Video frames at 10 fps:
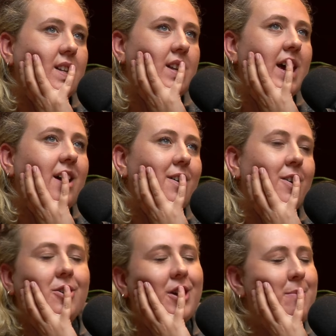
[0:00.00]
like
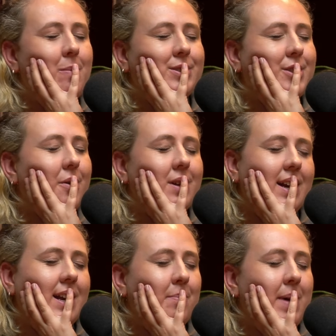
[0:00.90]
oh god i remember so
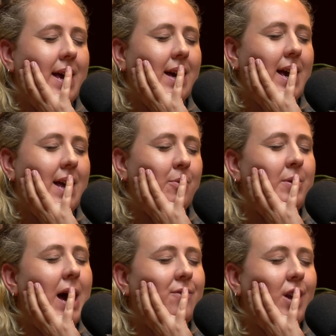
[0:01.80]
clearly being in we'd
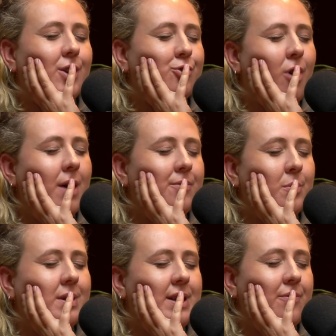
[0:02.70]
have to like drive
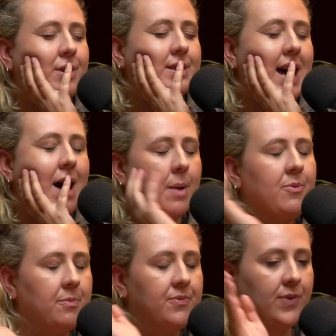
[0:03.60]
to a different town i'm
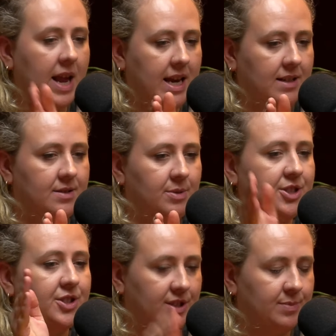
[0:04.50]
from fleet which
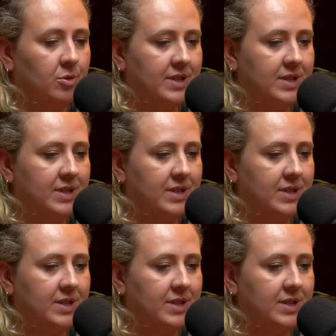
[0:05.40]
is a small